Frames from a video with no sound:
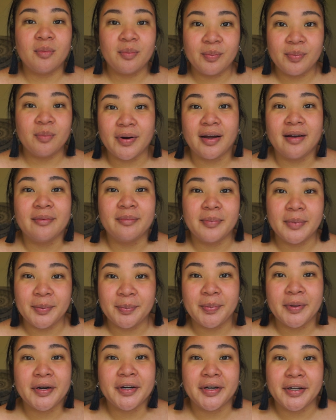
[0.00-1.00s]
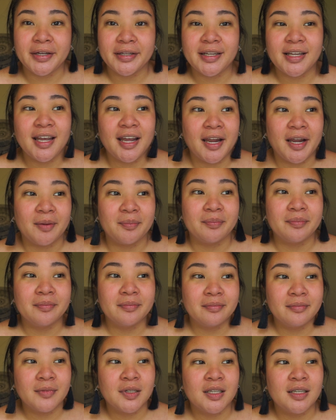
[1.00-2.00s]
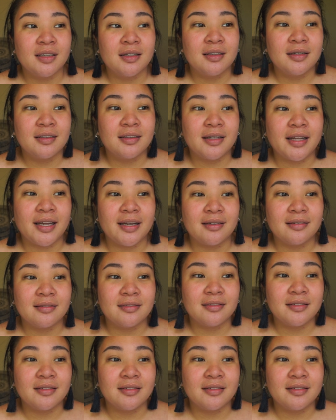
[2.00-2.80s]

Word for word: Bruh, my period came like